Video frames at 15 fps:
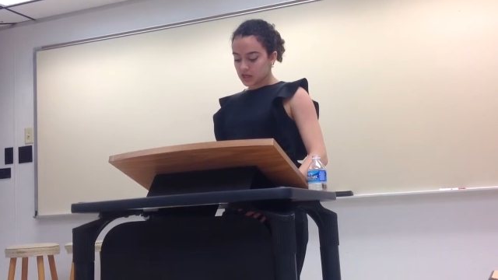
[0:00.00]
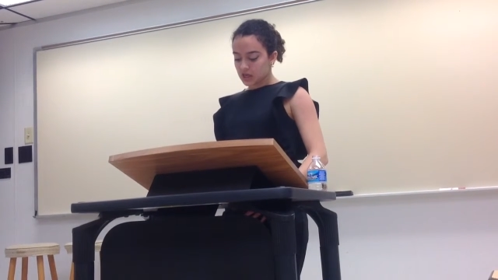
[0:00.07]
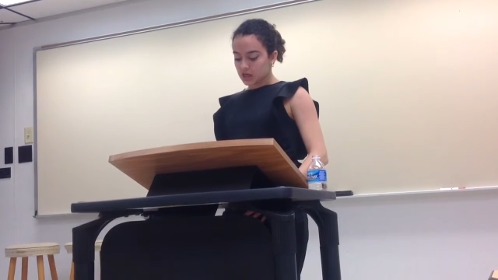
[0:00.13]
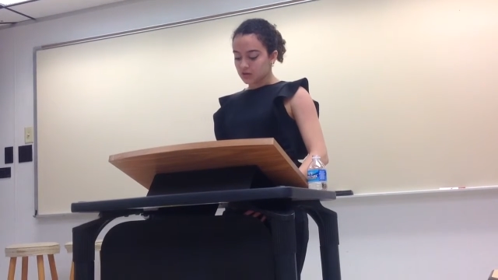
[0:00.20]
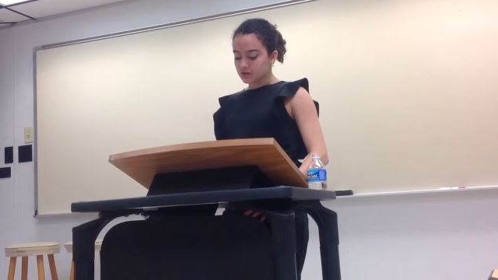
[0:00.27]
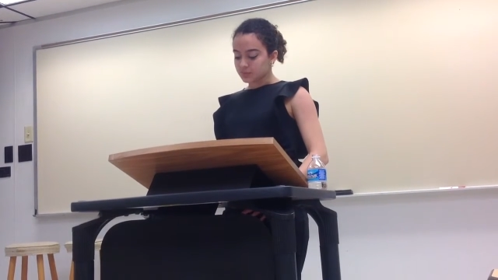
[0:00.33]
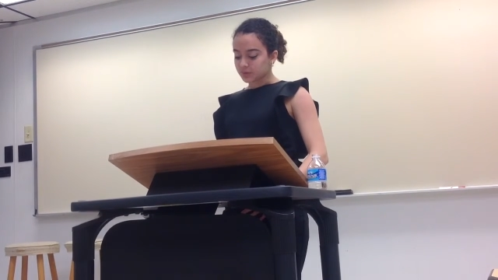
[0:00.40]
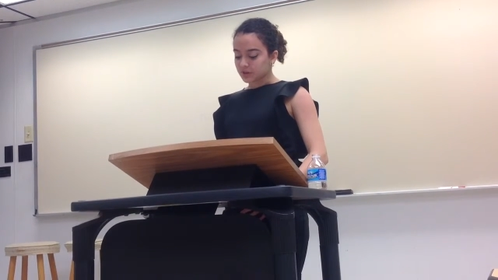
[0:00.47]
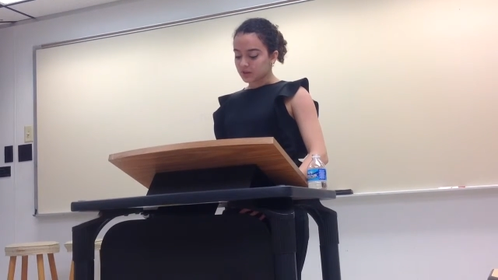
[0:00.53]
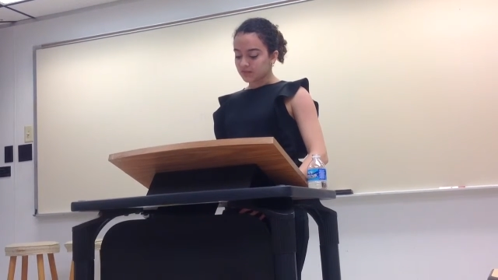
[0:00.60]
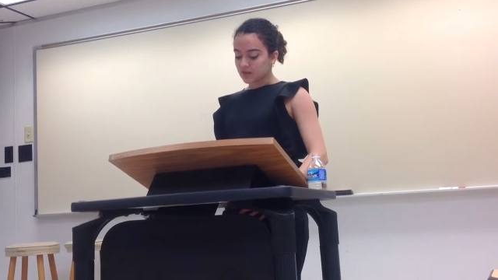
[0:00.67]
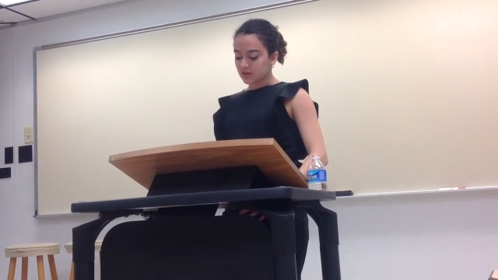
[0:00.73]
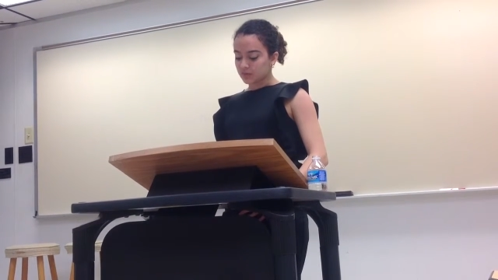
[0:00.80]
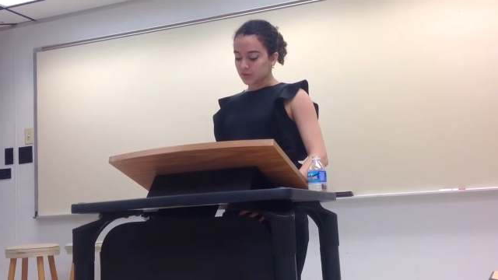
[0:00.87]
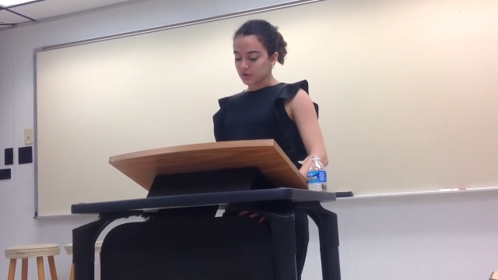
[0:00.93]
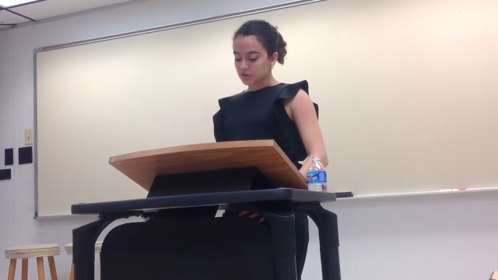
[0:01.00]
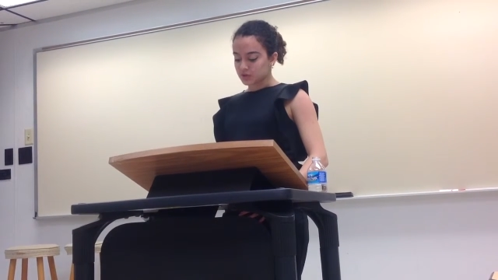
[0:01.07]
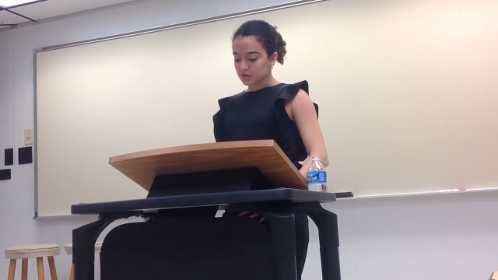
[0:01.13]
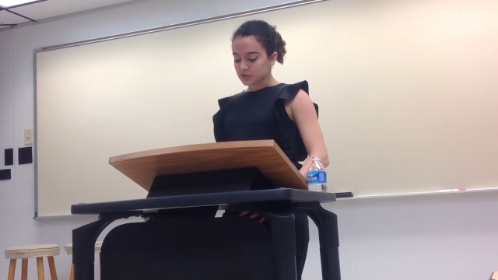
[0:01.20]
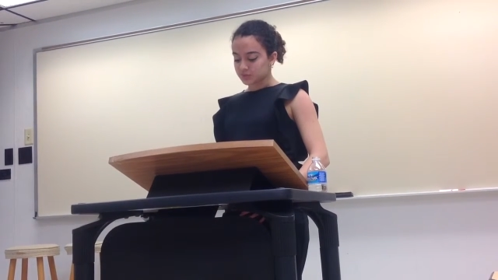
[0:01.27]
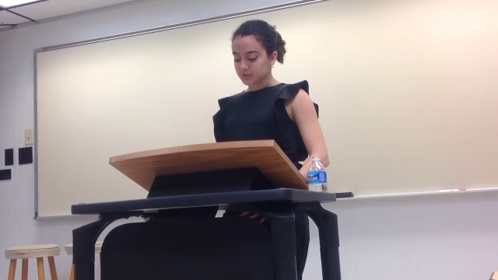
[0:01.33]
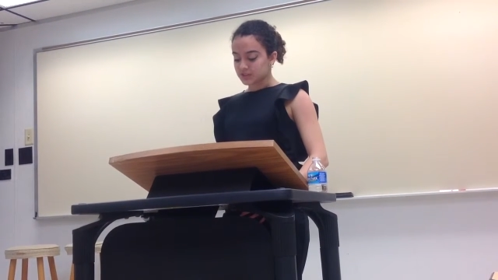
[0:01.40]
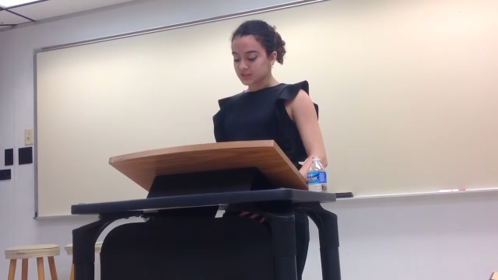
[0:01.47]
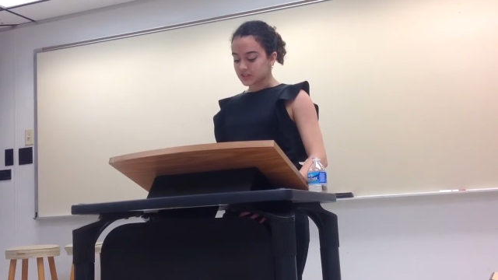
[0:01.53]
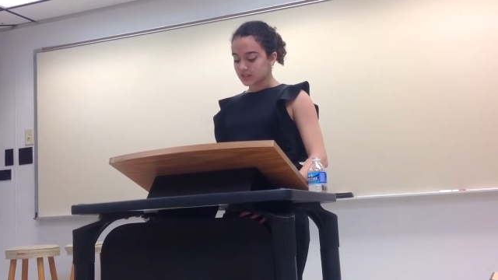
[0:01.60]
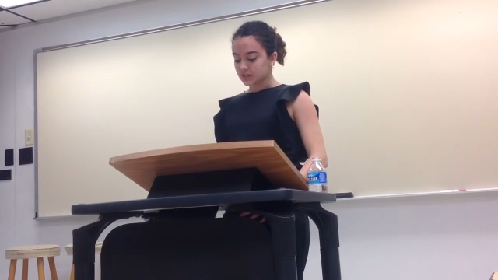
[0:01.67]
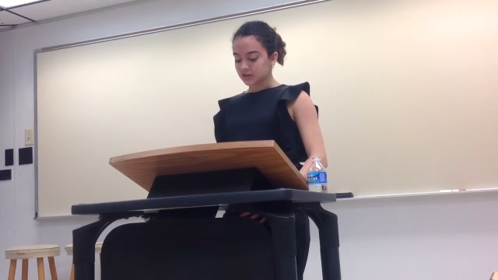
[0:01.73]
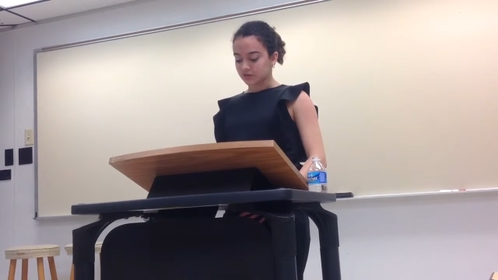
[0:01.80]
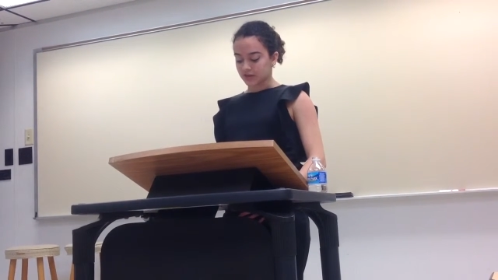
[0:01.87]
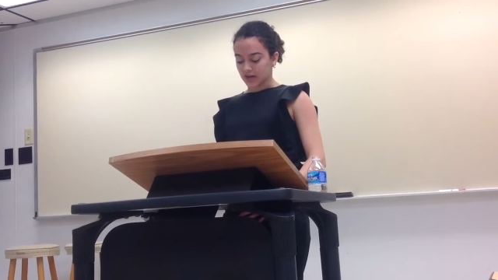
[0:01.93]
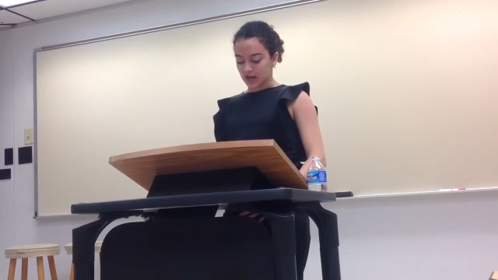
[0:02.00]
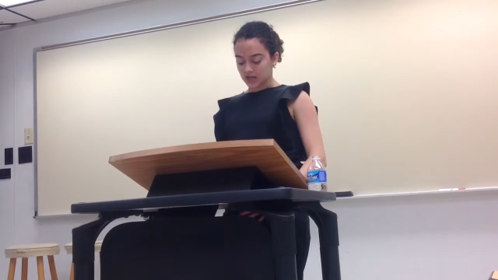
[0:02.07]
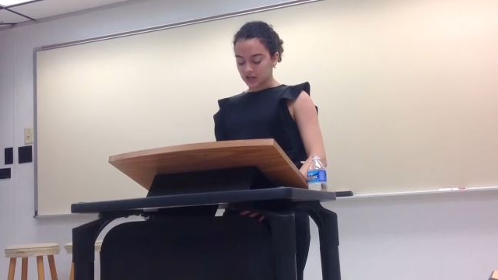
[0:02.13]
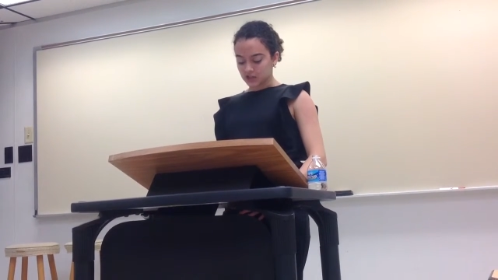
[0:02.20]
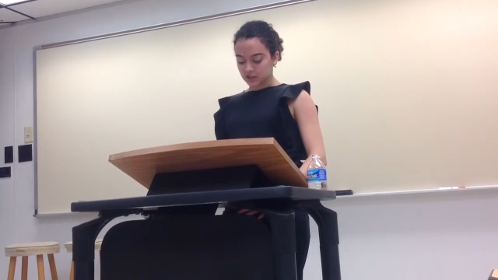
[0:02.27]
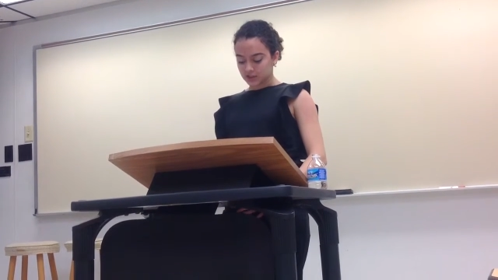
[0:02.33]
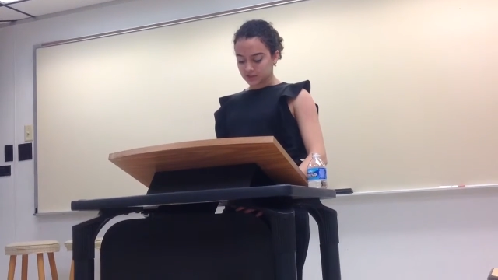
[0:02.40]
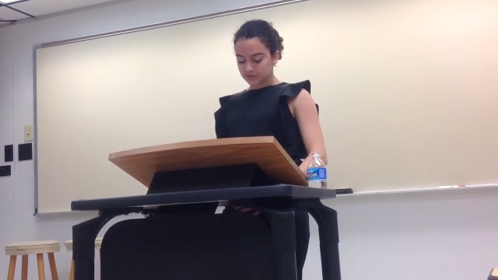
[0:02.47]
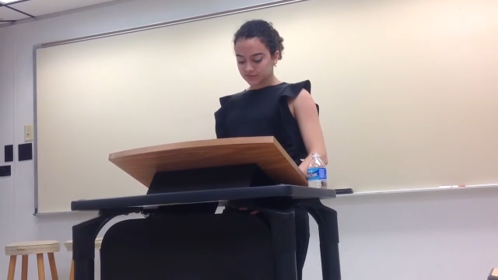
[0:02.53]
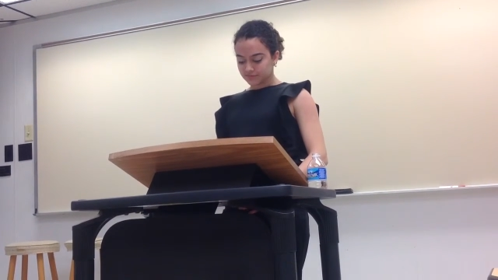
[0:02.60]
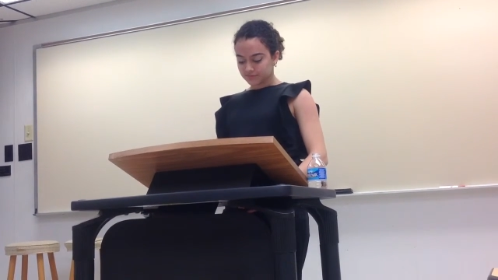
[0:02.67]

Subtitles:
it was believed that emotions preceded a reaction.